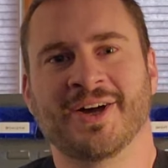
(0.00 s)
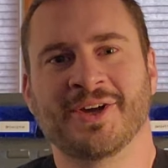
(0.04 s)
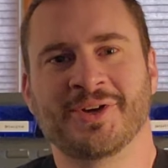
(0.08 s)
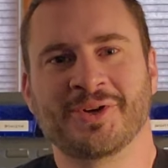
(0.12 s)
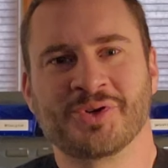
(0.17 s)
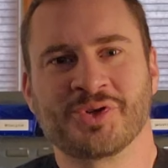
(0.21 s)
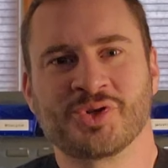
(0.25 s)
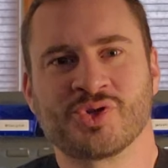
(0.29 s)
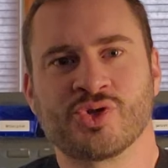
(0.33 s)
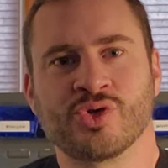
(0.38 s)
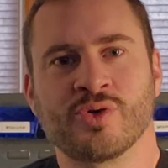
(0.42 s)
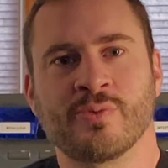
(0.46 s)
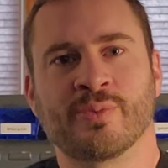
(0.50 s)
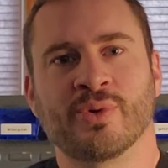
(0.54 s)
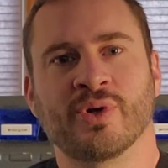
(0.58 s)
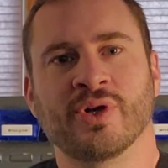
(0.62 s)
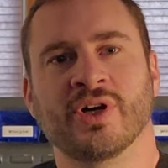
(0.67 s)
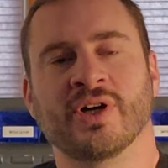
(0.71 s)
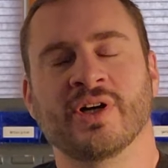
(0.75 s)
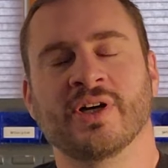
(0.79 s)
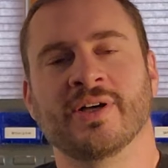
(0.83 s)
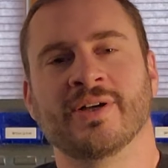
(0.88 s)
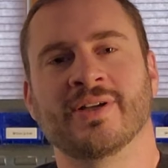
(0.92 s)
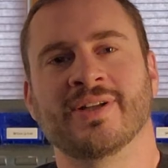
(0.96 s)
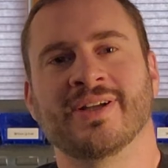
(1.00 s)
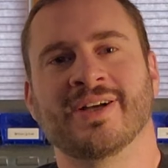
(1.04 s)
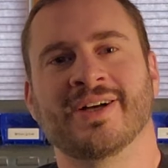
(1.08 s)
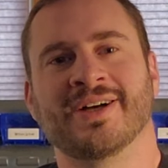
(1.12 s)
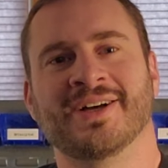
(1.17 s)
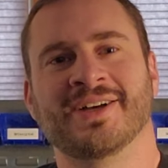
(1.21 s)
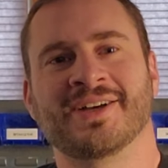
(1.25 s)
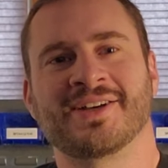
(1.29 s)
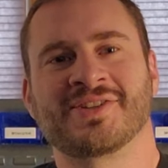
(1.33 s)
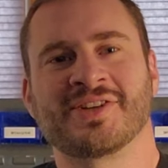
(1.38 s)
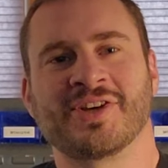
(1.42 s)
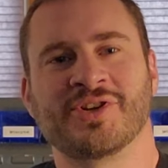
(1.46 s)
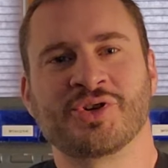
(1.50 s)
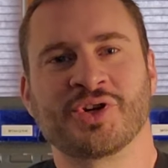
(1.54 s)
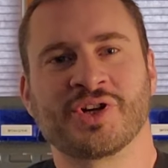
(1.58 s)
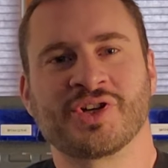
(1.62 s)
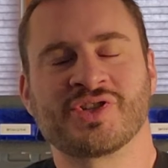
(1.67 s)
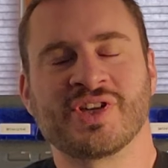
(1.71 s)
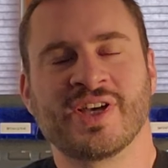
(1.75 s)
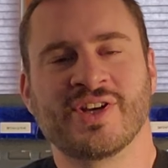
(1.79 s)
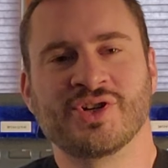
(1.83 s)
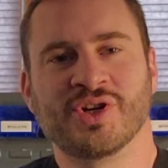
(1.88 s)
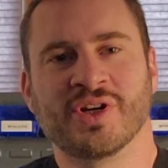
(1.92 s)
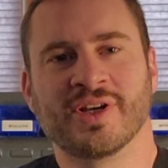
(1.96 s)
your Supra, etc.,
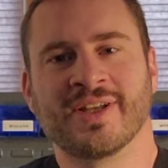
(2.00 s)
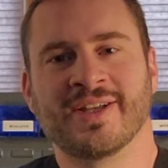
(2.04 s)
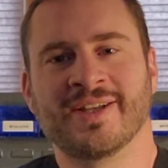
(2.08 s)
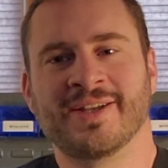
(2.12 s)
etc.